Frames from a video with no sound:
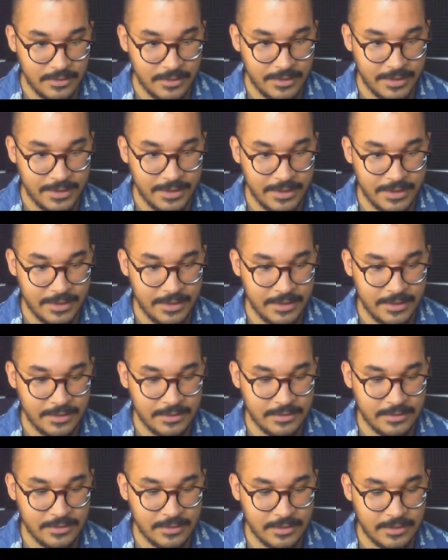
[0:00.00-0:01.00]

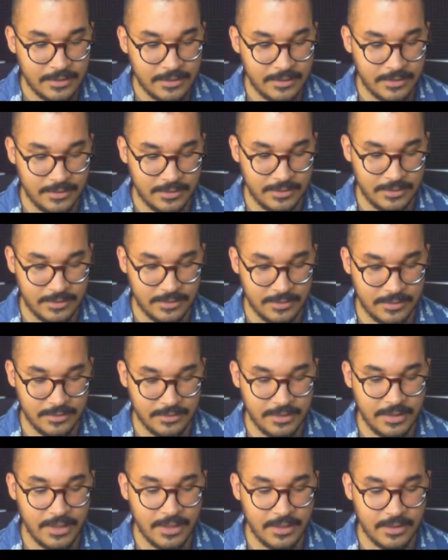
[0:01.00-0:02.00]
And
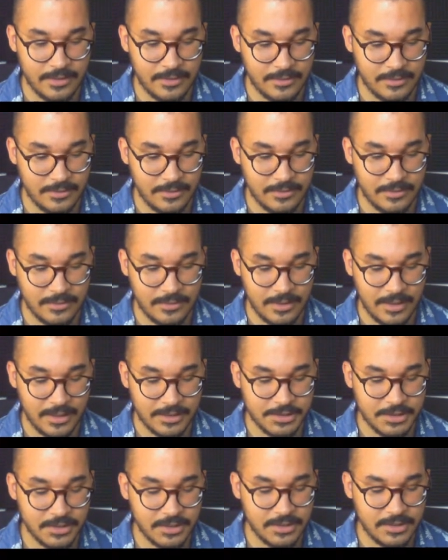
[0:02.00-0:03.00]
yeah,
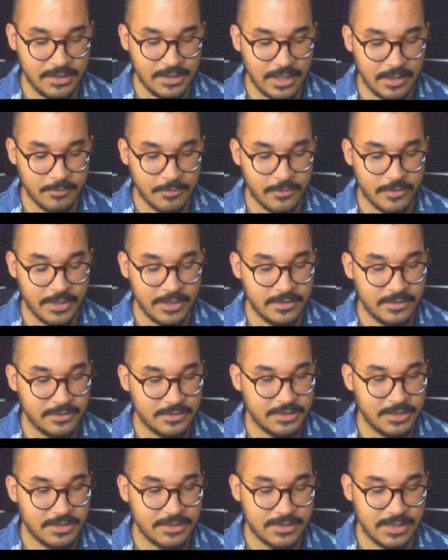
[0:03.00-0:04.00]
Agility upgrade
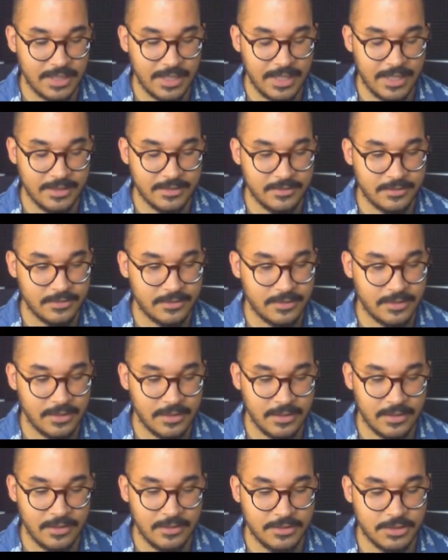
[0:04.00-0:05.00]
just at
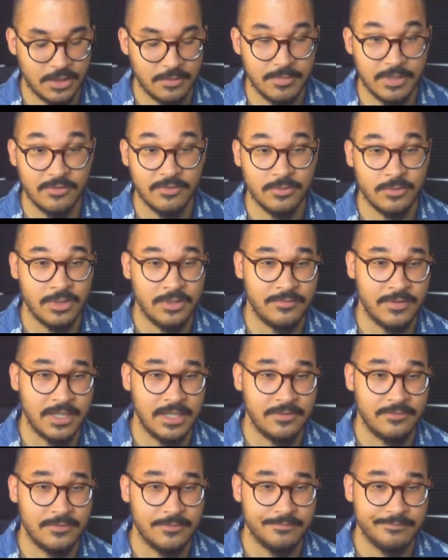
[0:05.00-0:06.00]
job level
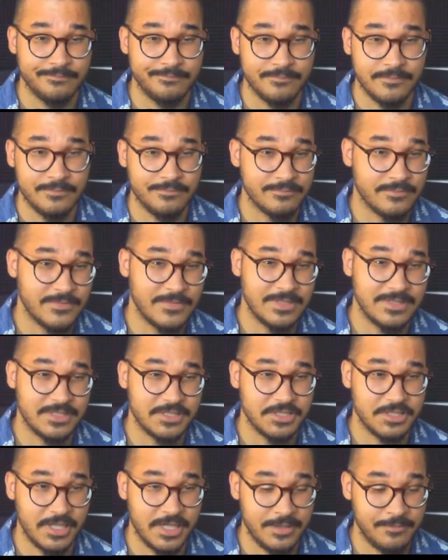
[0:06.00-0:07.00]
25. It's a
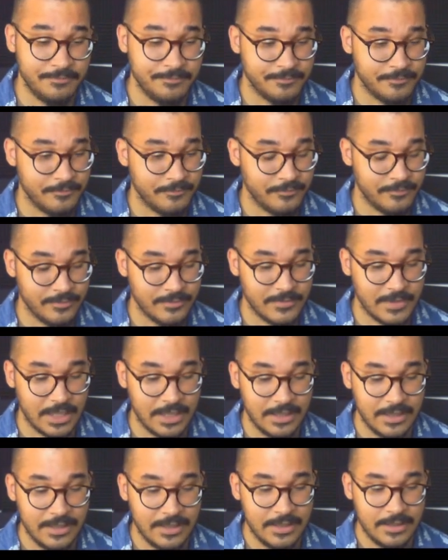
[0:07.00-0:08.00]
shame.
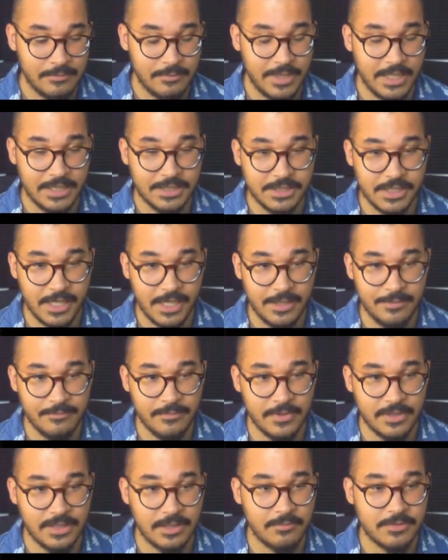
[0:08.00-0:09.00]
Big shame.
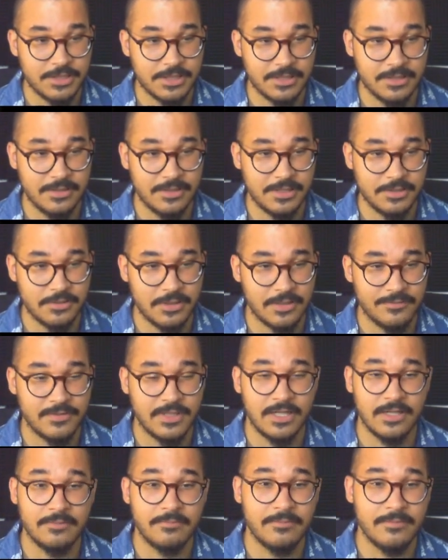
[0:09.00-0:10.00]
They should have
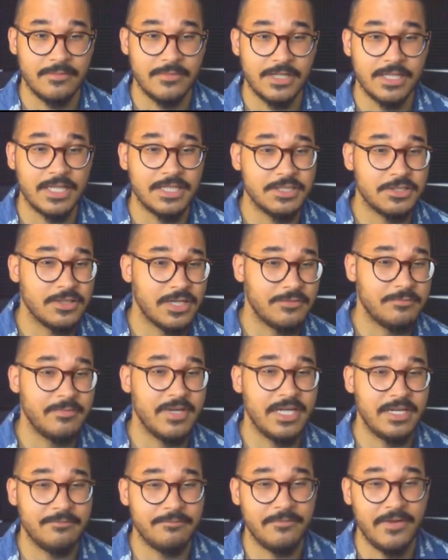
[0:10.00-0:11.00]
done him. They should have
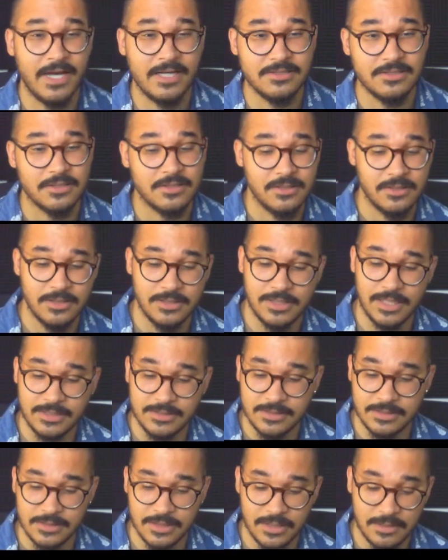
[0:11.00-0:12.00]
made him faster.
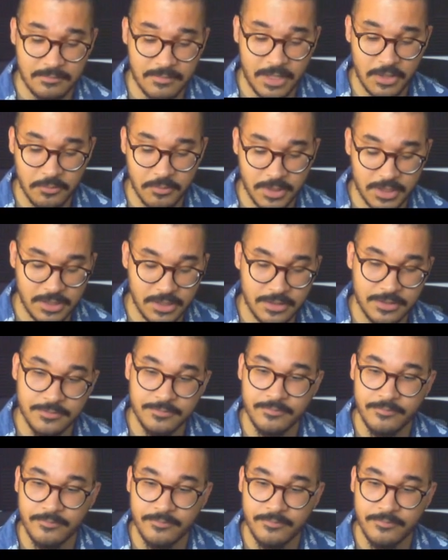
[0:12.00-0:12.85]
That's my opinion.